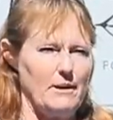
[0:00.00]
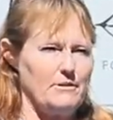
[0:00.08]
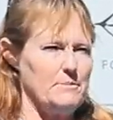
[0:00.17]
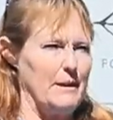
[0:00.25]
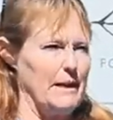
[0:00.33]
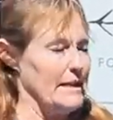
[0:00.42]
when I
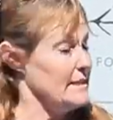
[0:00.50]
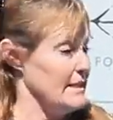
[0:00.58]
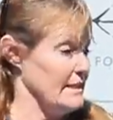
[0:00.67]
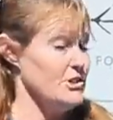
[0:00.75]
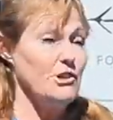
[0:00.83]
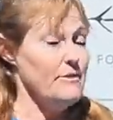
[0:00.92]
was about
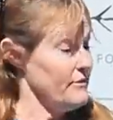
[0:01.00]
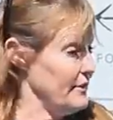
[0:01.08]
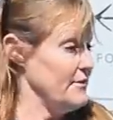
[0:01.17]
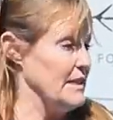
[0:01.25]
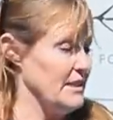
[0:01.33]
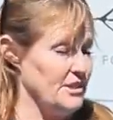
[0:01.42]
18, turning
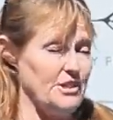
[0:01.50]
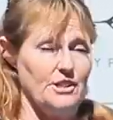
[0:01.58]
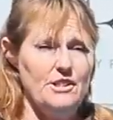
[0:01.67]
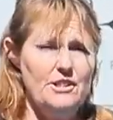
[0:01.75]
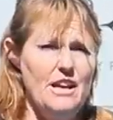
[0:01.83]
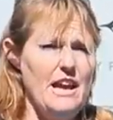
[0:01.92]
50 this
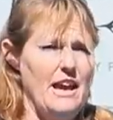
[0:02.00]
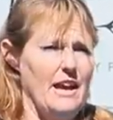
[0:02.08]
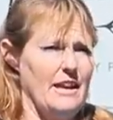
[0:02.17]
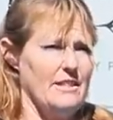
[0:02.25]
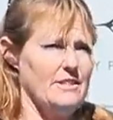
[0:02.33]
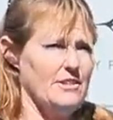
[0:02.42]
year.
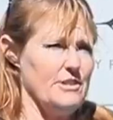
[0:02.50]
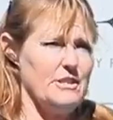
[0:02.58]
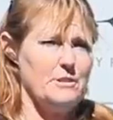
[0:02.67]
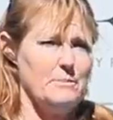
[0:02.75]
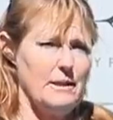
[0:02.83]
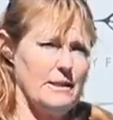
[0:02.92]
And so
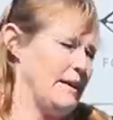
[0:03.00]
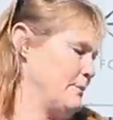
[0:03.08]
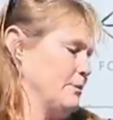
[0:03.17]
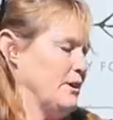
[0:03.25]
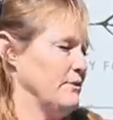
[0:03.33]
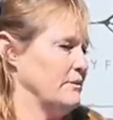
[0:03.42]
this has been a
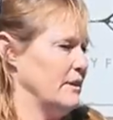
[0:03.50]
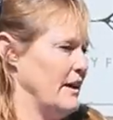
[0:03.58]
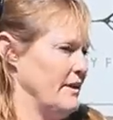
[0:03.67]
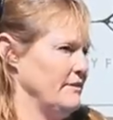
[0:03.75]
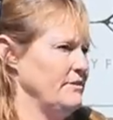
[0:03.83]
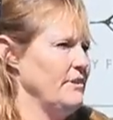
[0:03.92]
labor of
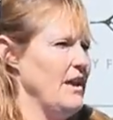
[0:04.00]
love.